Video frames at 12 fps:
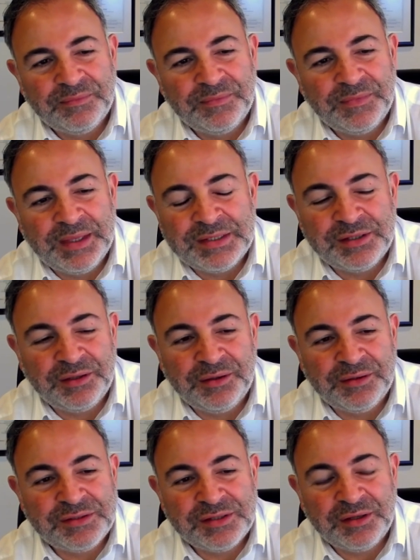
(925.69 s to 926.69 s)
it's a
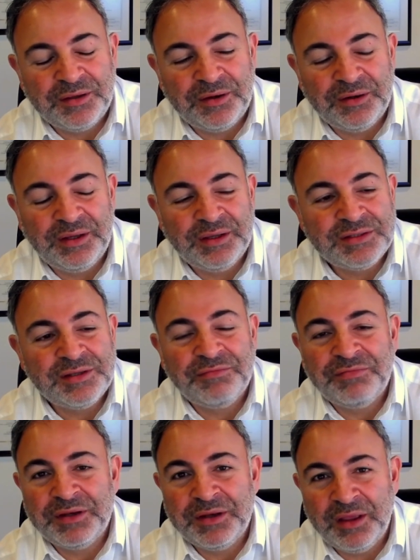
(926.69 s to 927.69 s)
good cigar. It's a
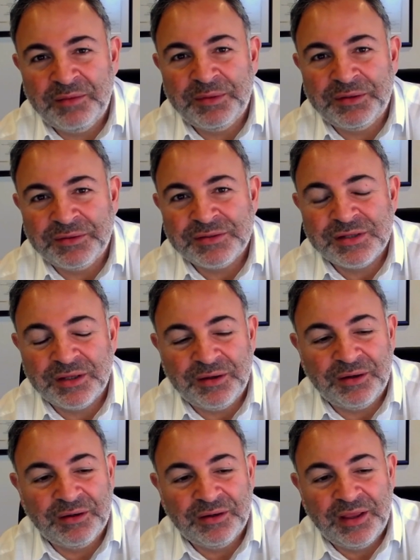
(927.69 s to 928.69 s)
phenomenal
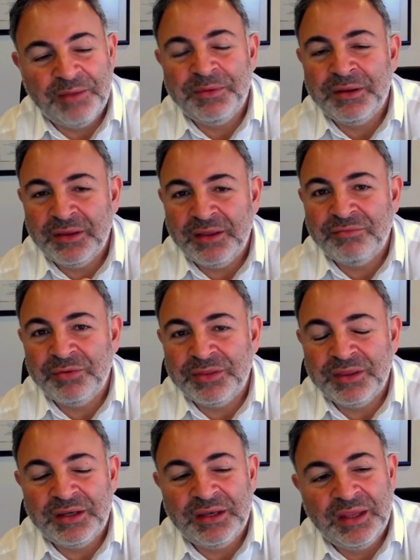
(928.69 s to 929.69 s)
cigar. I'm in love with
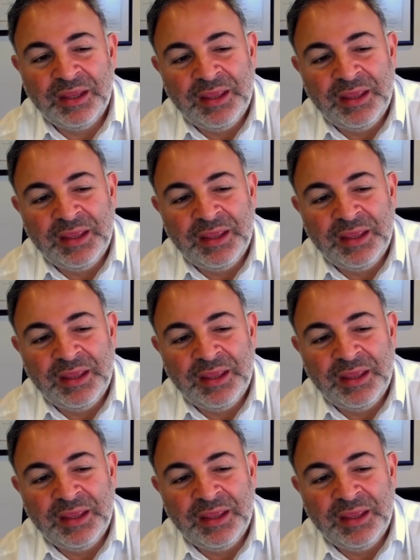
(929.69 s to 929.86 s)
it.